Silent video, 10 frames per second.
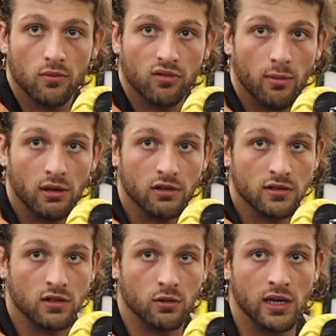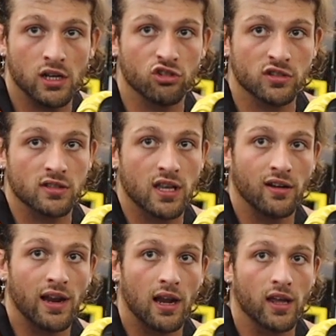Probably doesn't do it any justice there
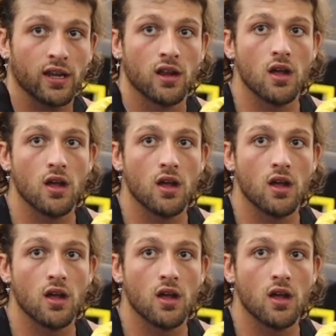in that lighting.